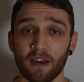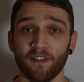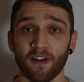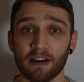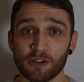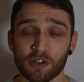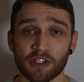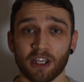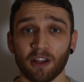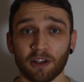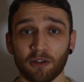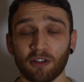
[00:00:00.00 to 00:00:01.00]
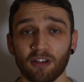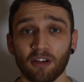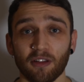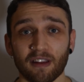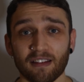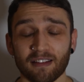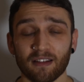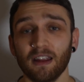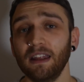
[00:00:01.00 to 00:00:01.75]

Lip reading: if I just tell you to do this